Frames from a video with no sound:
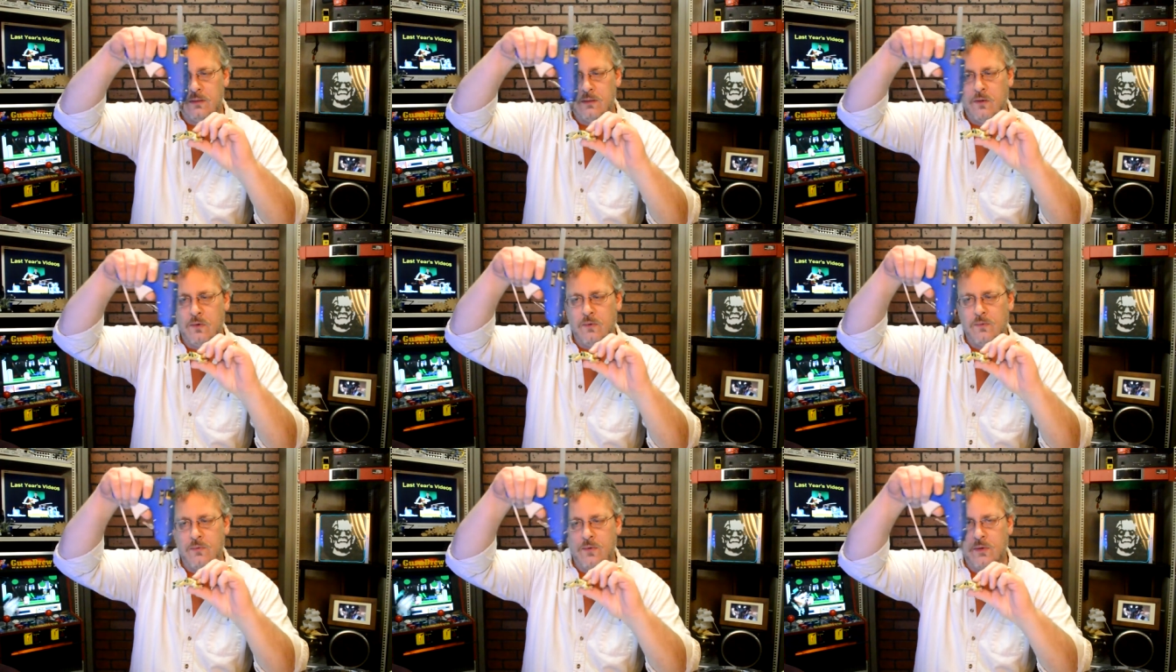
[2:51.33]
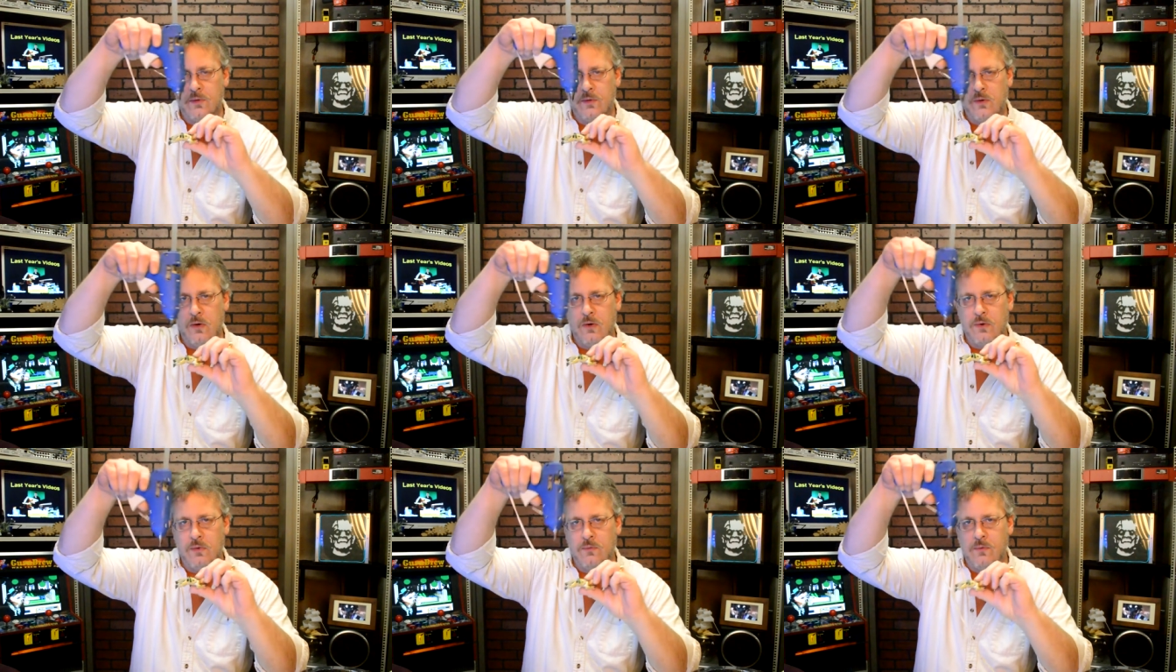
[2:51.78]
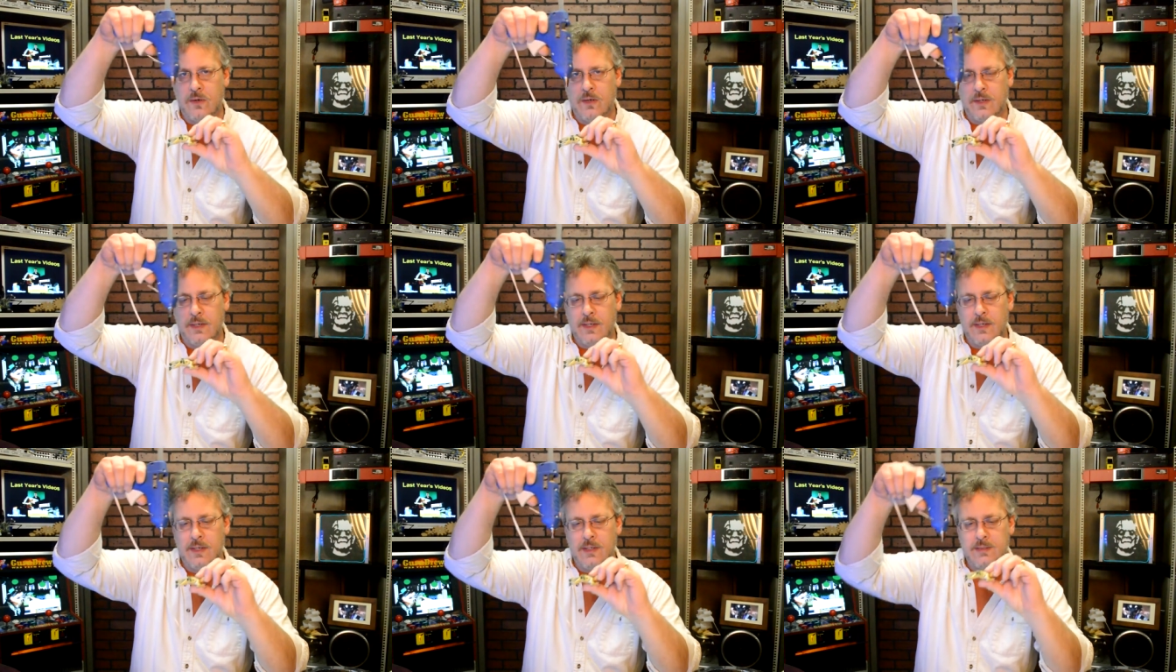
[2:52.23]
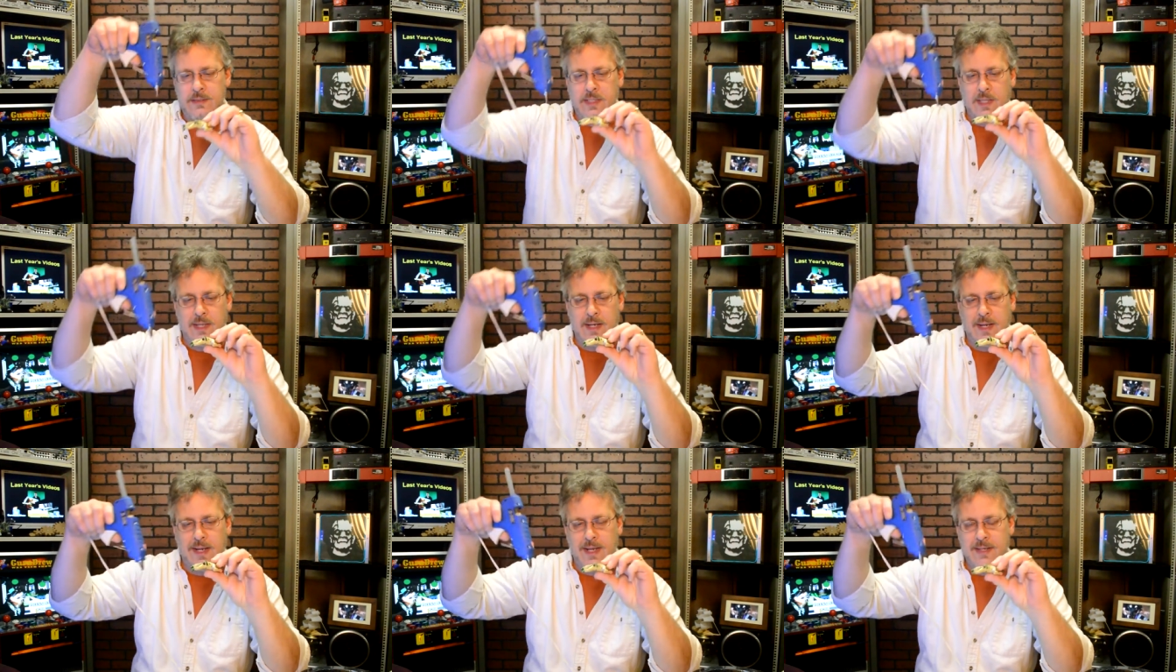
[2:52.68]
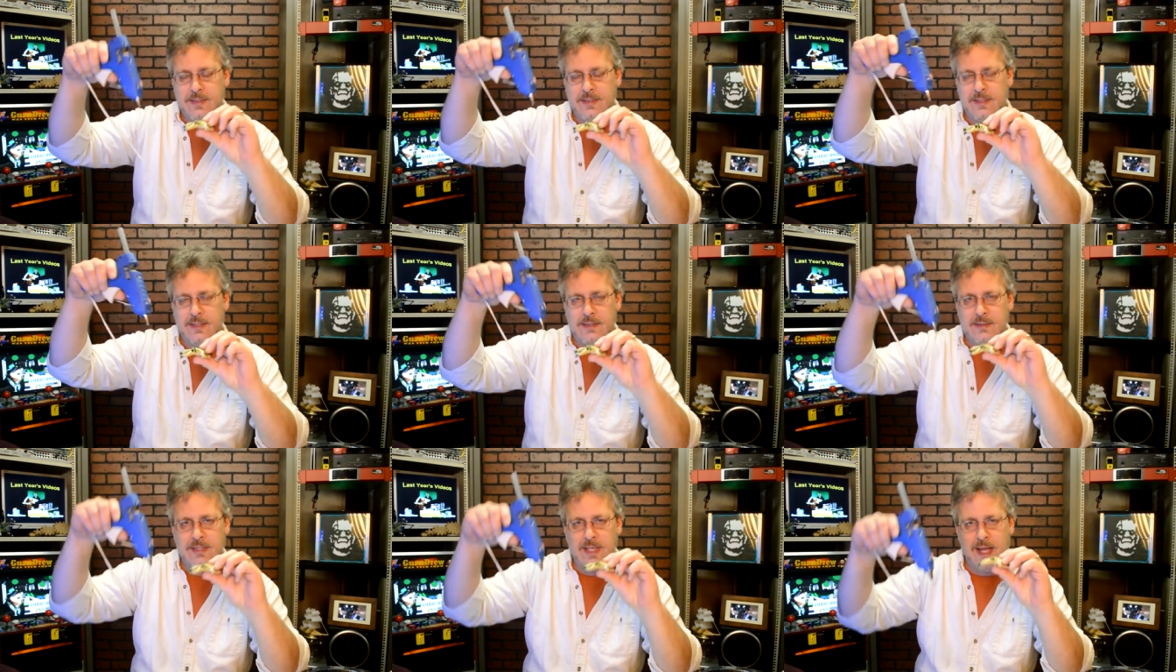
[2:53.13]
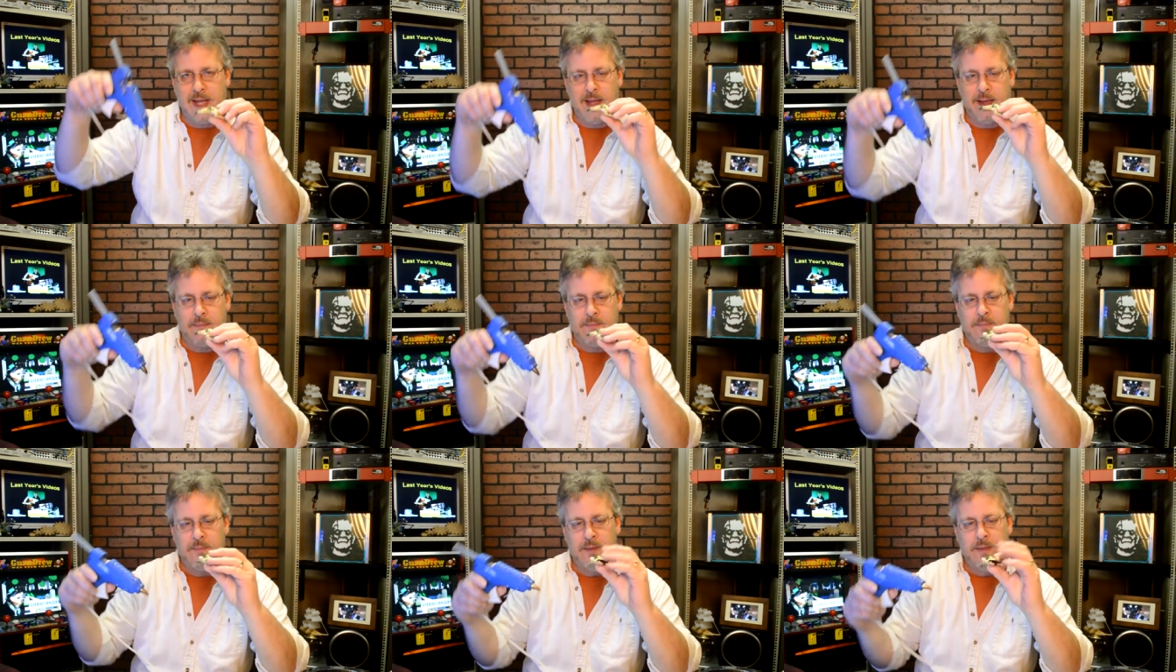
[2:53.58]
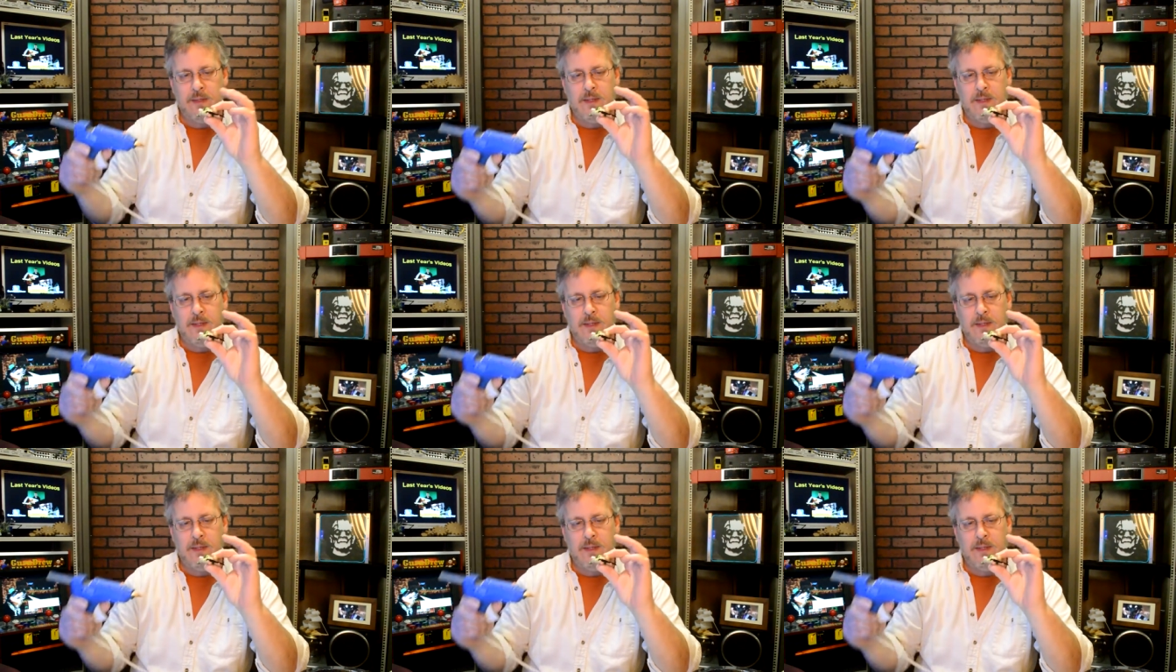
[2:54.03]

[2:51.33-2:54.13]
over and over again until I got to the top